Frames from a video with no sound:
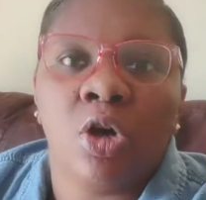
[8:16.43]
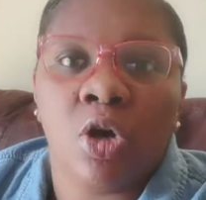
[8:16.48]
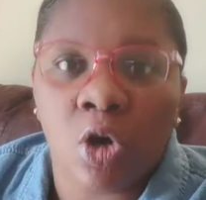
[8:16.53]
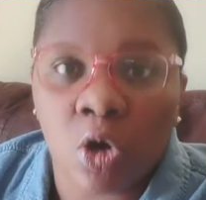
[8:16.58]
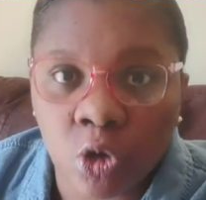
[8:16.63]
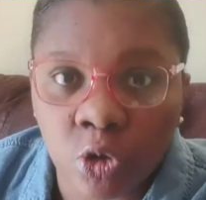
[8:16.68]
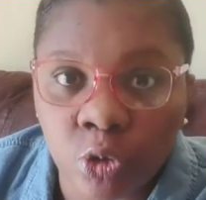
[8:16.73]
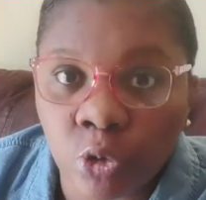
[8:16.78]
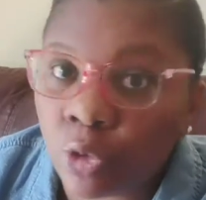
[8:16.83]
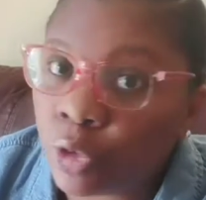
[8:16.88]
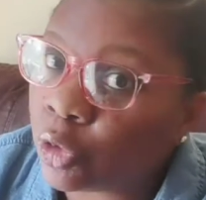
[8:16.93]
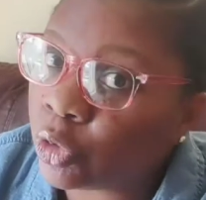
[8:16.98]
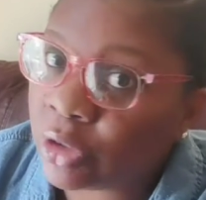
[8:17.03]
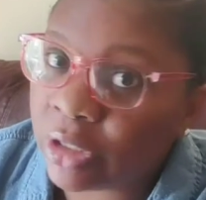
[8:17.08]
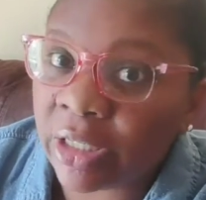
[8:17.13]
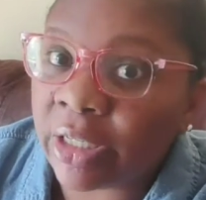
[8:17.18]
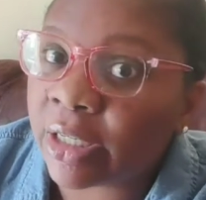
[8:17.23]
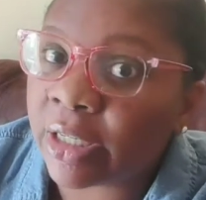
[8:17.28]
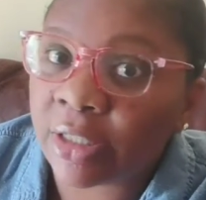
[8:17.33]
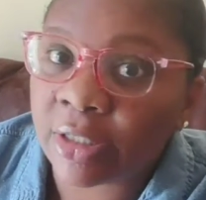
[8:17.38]
or do you
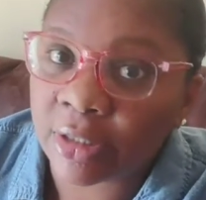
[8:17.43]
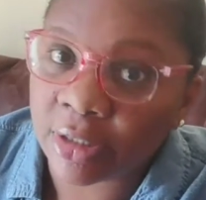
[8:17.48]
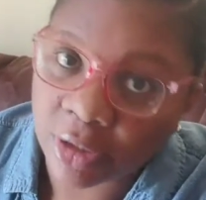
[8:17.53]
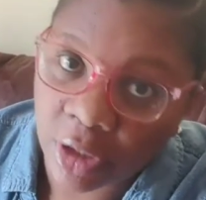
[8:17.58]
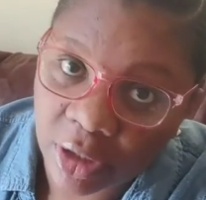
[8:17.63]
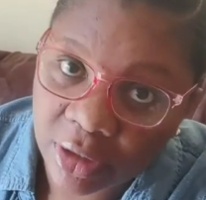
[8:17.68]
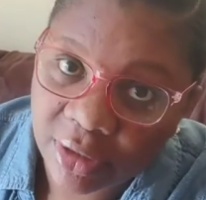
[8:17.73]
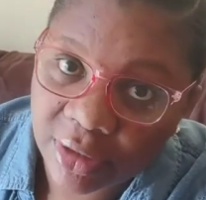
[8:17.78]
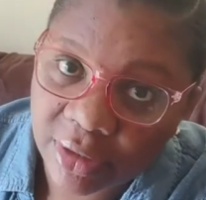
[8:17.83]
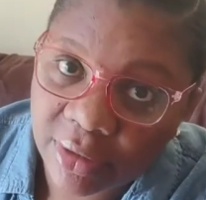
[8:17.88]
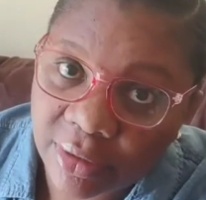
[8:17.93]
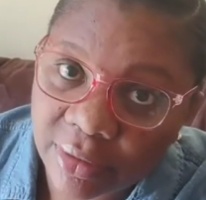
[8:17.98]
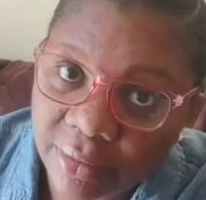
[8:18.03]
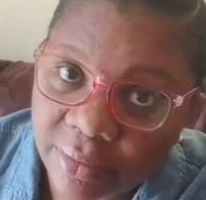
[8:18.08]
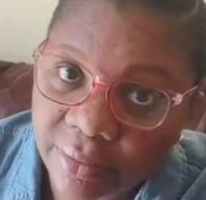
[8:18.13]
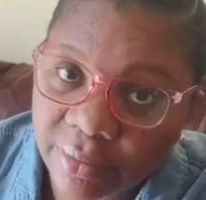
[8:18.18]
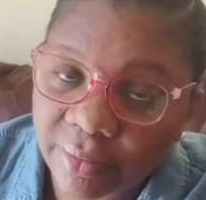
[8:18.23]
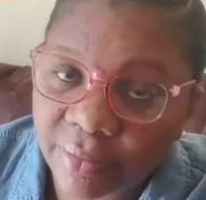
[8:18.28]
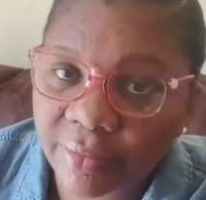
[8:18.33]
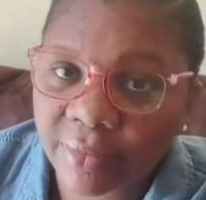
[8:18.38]
think it's not?
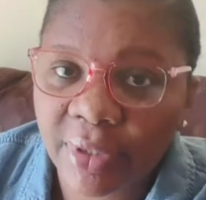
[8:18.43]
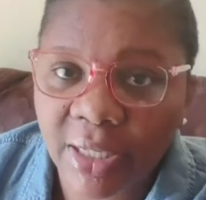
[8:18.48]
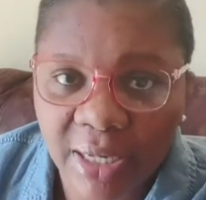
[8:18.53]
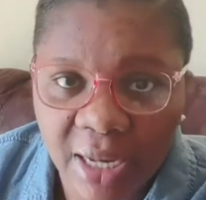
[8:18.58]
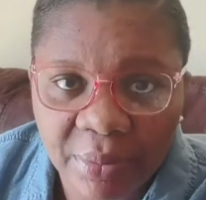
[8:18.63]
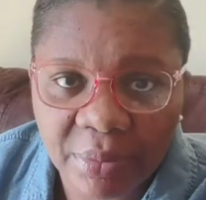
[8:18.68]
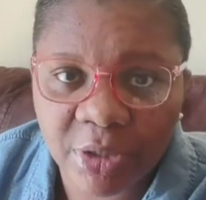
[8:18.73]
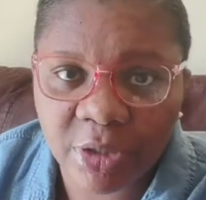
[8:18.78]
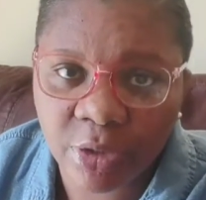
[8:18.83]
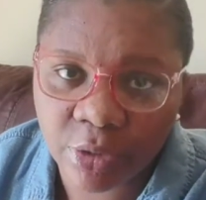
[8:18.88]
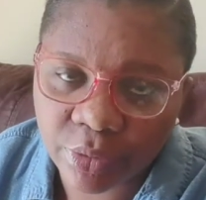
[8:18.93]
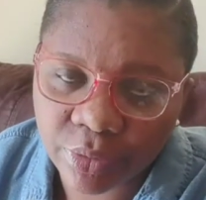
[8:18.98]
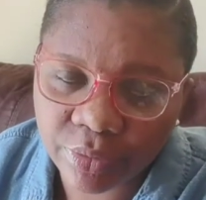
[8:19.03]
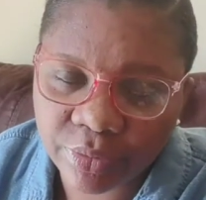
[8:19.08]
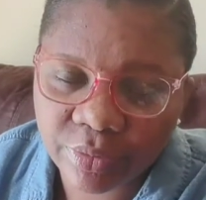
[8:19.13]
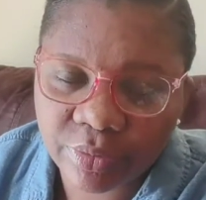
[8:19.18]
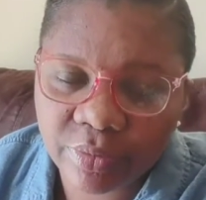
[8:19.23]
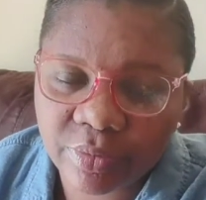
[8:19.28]
Let me know.